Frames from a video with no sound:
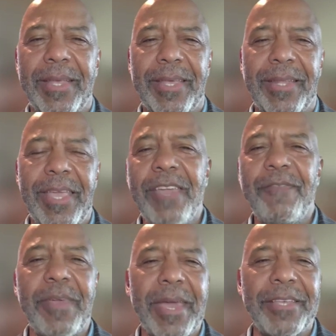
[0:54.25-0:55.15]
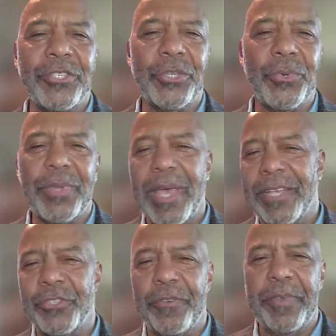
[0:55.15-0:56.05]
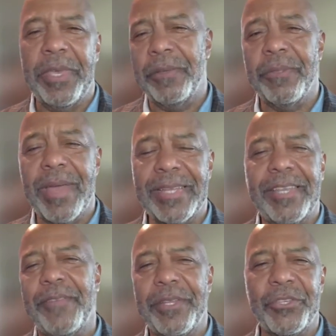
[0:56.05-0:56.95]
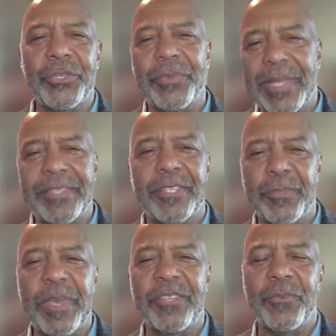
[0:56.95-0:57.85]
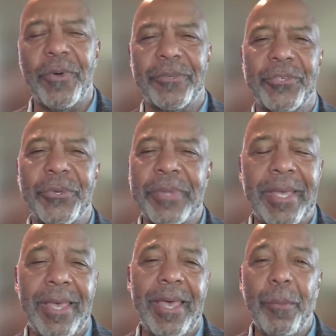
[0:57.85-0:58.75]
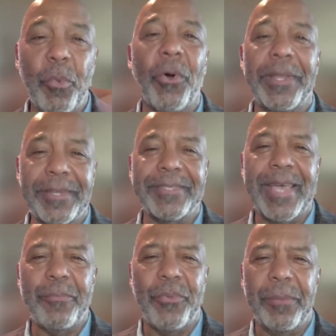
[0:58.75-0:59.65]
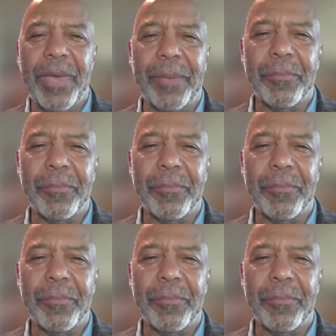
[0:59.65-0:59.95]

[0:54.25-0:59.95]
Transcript: an EVA suit, extravehicular activity suit. That's a spacewalk suit. And boy, does that bring back